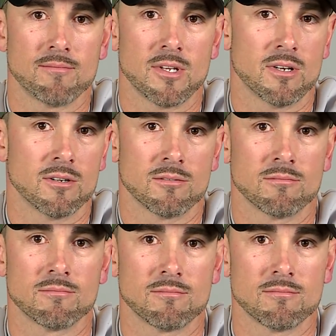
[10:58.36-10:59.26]
you know,
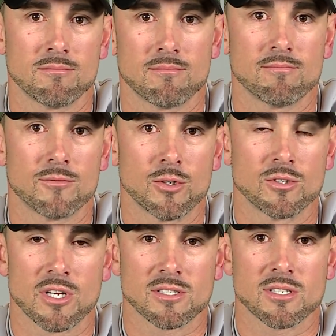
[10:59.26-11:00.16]
do
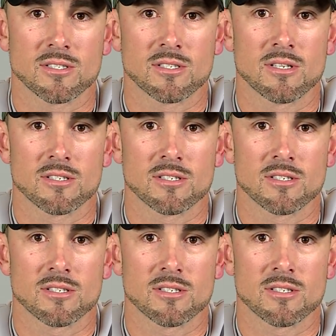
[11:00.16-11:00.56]
justice to